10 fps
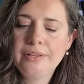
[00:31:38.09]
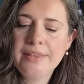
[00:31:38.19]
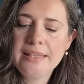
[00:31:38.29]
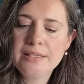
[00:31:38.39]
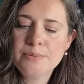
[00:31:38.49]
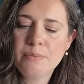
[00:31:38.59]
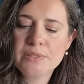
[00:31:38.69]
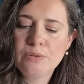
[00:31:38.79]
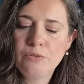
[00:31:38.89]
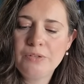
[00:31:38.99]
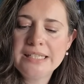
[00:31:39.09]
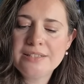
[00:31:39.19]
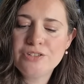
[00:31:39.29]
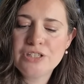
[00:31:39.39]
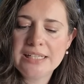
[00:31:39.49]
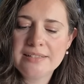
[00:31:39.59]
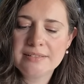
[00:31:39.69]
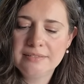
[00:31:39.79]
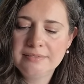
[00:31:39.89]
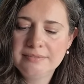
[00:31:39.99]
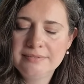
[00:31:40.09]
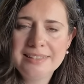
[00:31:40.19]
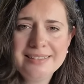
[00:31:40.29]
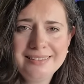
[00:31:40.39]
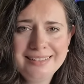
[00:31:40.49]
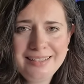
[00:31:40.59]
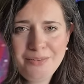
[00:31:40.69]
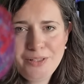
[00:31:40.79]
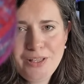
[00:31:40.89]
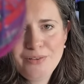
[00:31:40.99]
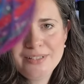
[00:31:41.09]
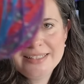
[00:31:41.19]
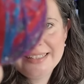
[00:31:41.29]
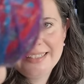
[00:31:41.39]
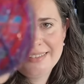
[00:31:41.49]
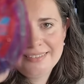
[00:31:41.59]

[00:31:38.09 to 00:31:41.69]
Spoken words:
I think this one was called Vintage Tinsel. How cute is that?